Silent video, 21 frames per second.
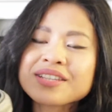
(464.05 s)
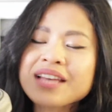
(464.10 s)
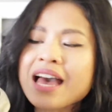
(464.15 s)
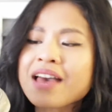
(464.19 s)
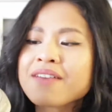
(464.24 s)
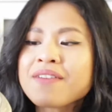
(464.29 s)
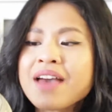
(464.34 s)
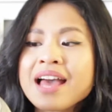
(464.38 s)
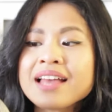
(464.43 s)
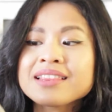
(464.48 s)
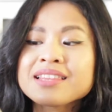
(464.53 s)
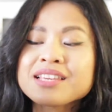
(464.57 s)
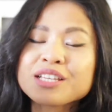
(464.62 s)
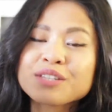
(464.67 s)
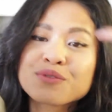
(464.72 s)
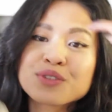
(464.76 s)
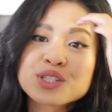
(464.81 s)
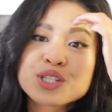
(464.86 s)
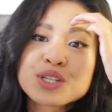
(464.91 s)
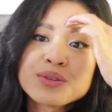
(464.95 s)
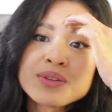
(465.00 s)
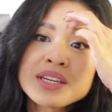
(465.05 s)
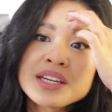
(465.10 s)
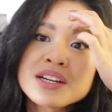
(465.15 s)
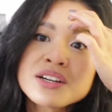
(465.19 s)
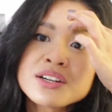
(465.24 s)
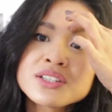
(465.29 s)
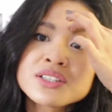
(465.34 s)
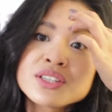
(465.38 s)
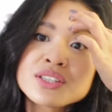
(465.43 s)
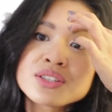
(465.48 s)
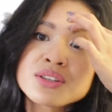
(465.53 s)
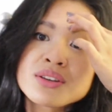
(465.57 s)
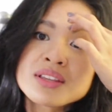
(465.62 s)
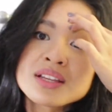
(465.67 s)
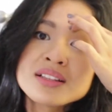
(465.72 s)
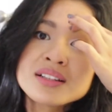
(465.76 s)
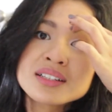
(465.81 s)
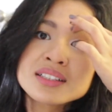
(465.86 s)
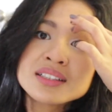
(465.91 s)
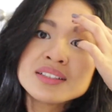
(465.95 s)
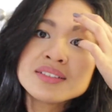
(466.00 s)
I've had these for 2 years, so they
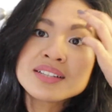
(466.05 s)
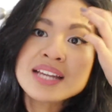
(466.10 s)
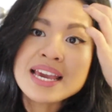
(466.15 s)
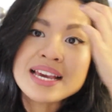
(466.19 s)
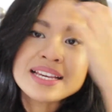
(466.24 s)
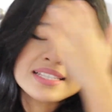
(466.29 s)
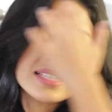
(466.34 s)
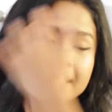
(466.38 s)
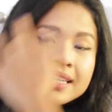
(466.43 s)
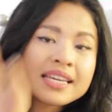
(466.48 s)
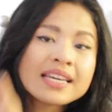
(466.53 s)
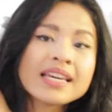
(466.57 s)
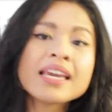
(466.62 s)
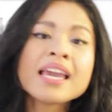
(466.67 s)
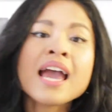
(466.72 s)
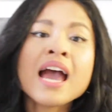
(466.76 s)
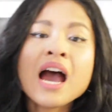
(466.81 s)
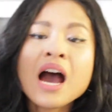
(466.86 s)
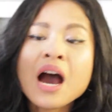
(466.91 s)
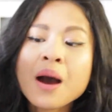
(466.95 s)
look a little nasty,